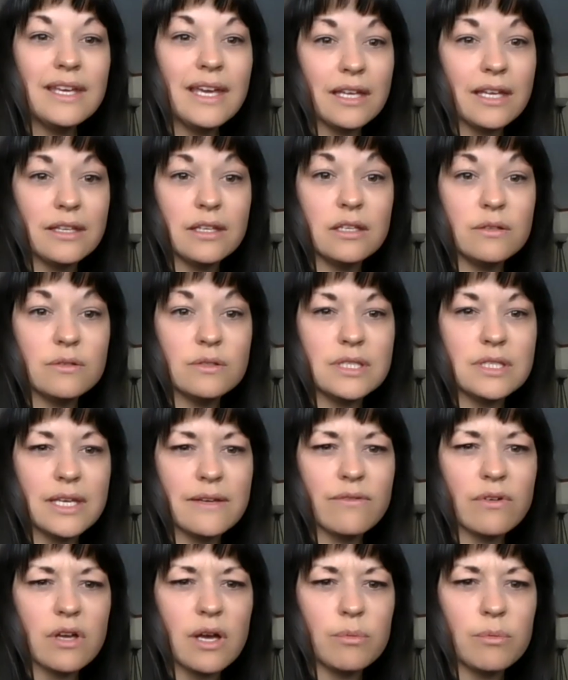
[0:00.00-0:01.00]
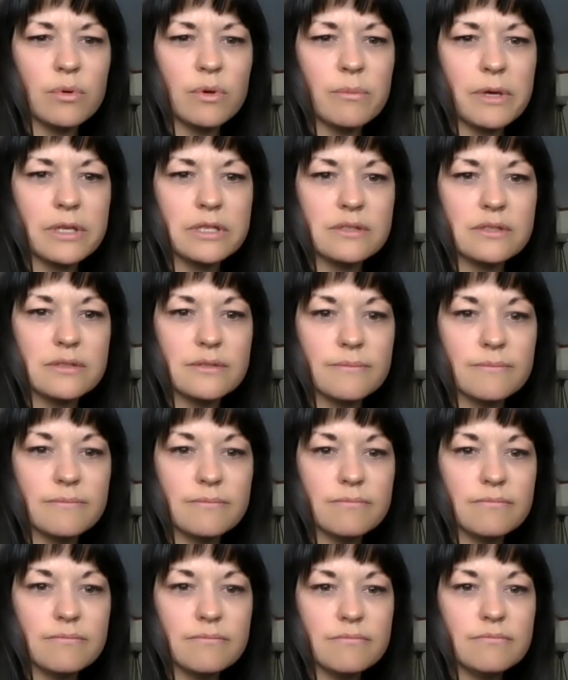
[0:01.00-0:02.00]
yeah and yeah. then you save a couple of months
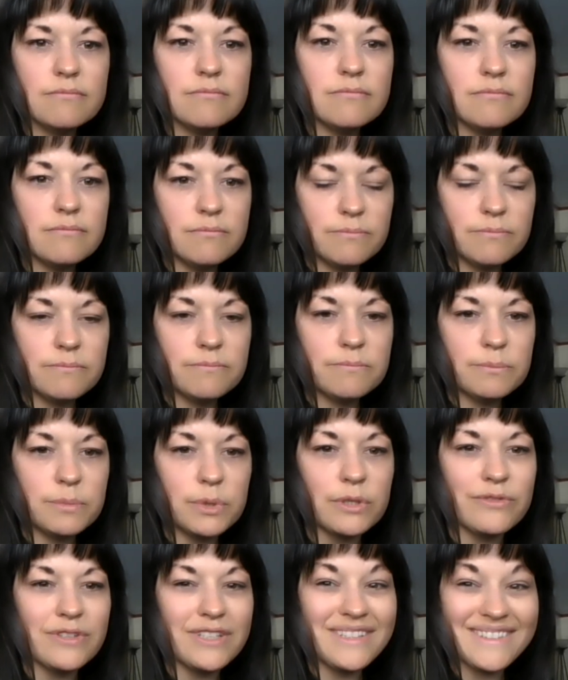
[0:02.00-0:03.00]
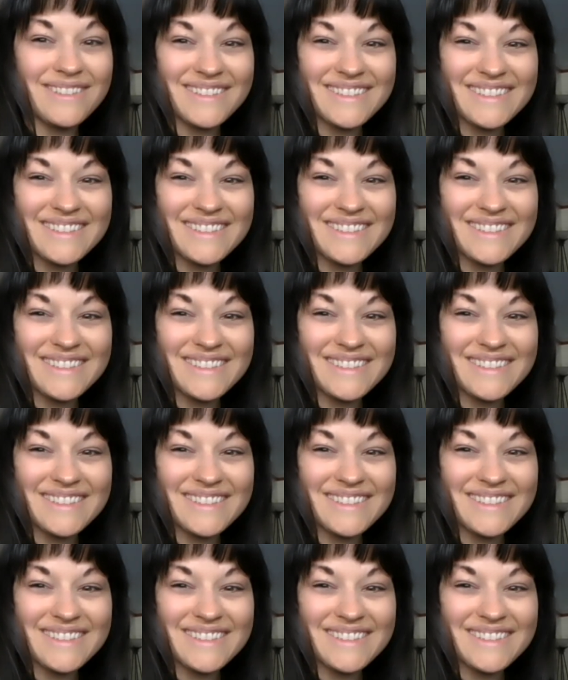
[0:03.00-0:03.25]
yeah perfect